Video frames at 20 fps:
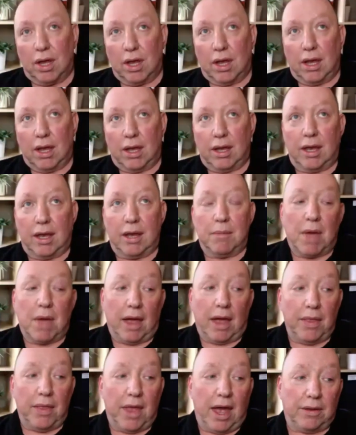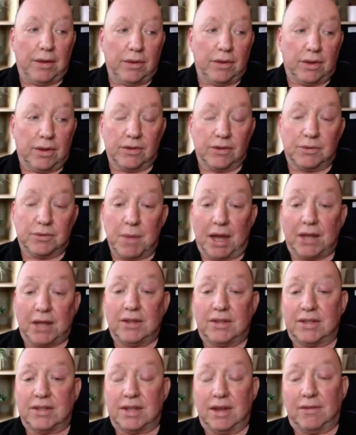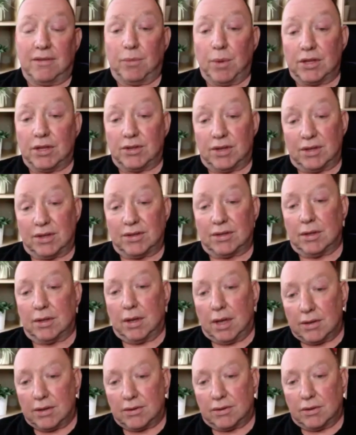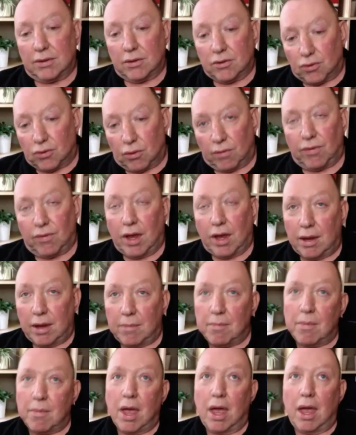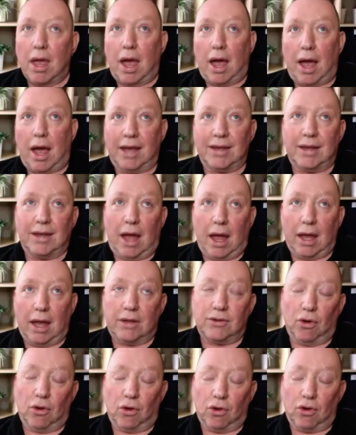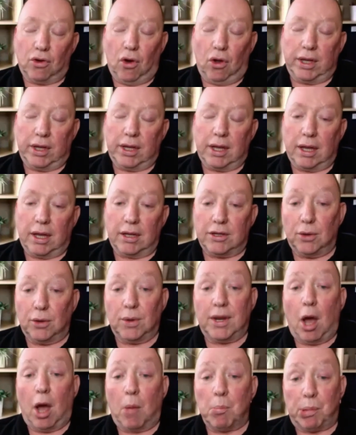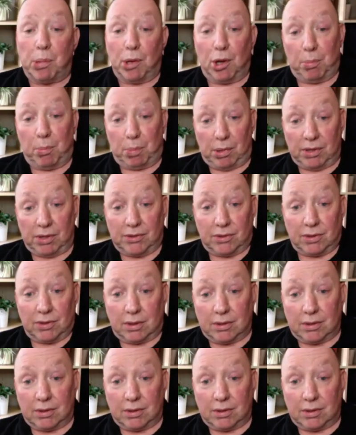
Um, and then there's meditative, which is is sort of um, I I sort of call it uh, doing it on purpose.